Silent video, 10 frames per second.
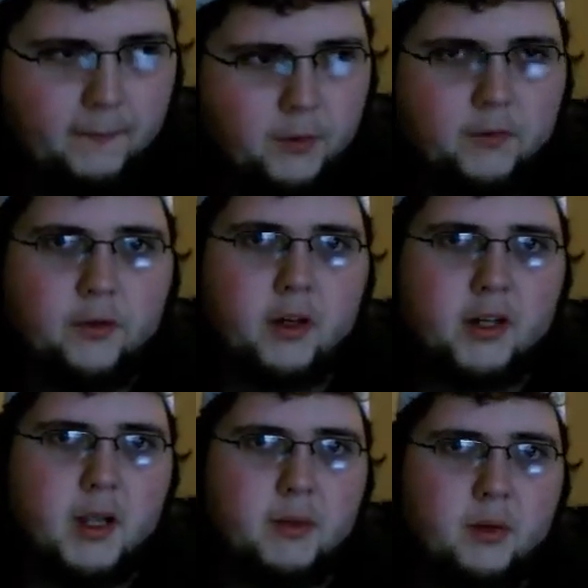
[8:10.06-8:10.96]
Ric Flair
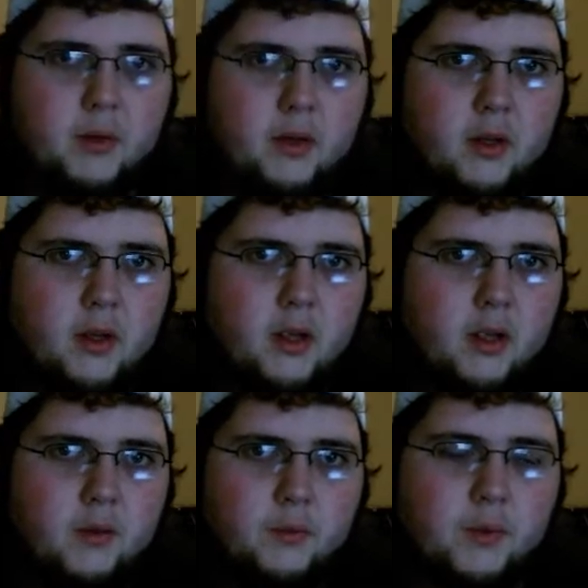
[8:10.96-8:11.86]
came out
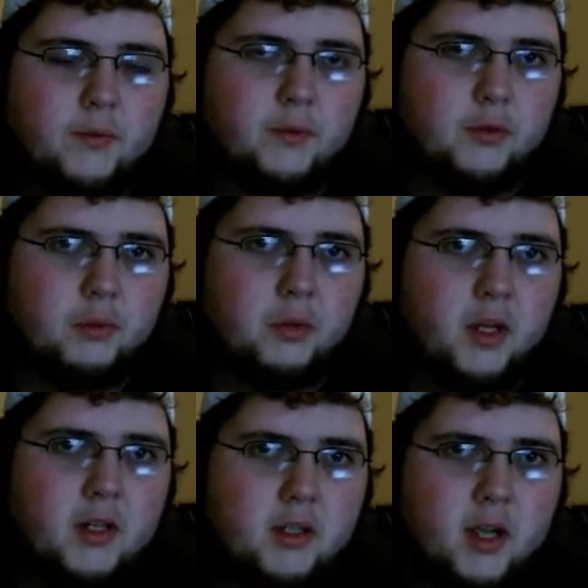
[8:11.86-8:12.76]
for Triple H